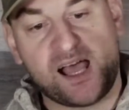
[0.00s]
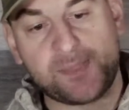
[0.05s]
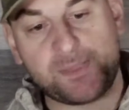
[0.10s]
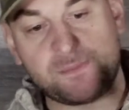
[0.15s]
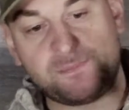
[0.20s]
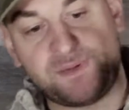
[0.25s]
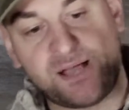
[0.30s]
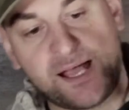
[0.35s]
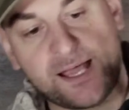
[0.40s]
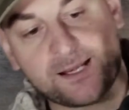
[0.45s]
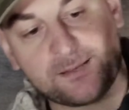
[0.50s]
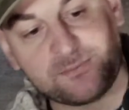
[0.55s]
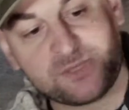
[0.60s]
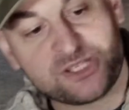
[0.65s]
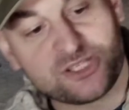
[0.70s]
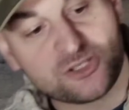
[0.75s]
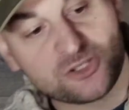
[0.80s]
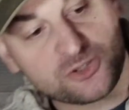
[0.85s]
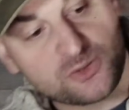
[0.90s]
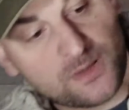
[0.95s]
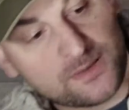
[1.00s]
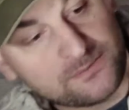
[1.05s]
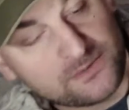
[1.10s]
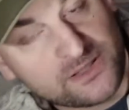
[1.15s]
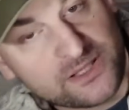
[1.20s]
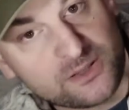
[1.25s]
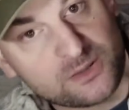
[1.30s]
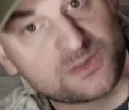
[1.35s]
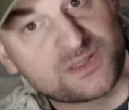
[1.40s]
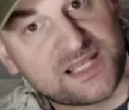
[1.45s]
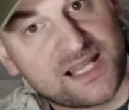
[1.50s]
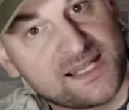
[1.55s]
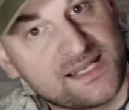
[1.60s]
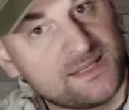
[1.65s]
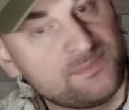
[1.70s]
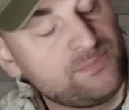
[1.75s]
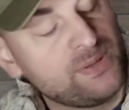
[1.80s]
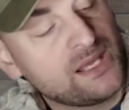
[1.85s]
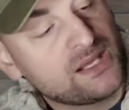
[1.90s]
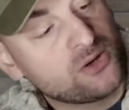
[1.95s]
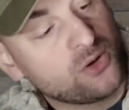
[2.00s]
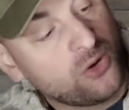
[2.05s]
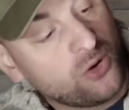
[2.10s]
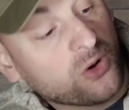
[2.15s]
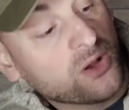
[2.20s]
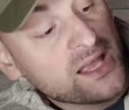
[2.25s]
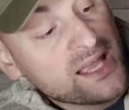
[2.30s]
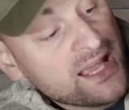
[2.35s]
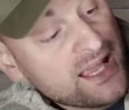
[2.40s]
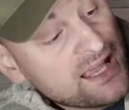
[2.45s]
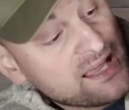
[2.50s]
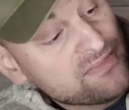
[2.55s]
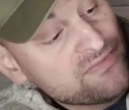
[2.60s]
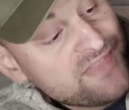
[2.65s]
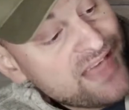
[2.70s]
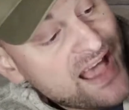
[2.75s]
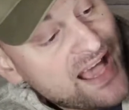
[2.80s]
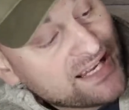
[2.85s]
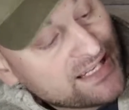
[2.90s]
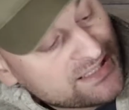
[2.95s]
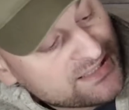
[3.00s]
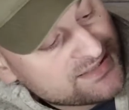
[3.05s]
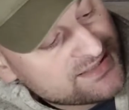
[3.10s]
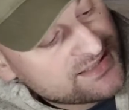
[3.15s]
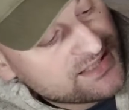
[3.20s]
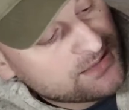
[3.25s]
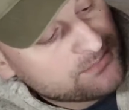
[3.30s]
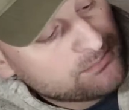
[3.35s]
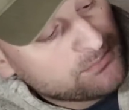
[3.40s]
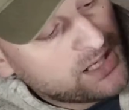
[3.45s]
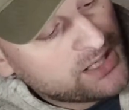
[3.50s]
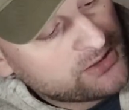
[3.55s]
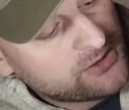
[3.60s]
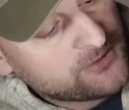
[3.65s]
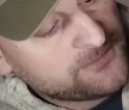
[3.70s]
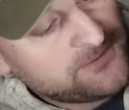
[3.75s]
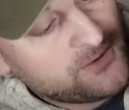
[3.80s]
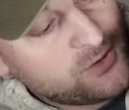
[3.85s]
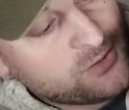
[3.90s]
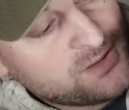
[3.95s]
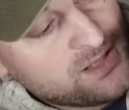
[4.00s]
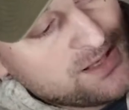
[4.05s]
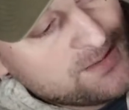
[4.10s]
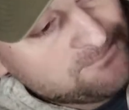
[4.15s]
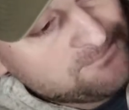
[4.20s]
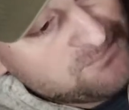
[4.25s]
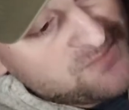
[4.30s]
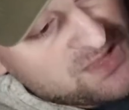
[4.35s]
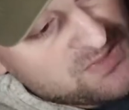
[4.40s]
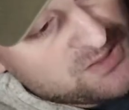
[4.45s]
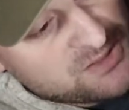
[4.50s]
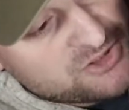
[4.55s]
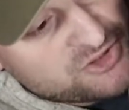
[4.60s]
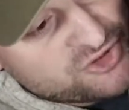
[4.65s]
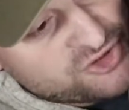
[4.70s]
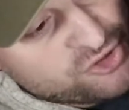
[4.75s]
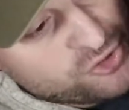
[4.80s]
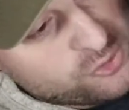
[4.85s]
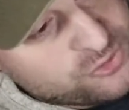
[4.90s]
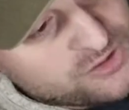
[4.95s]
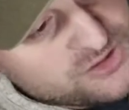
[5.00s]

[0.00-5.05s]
On the bottom here, you have a little tiny pinhole, and that is the microphone. And there's two.